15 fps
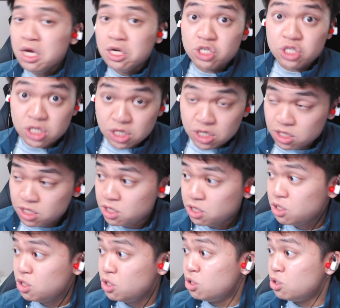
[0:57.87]
SIYOON,
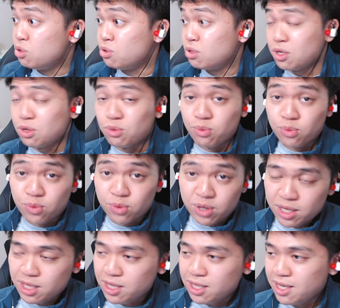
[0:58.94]
who can
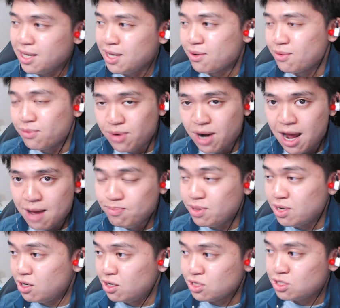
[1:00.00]
really rap but
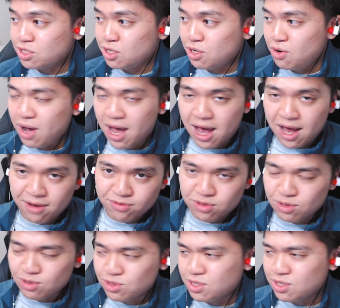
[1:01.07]
also have those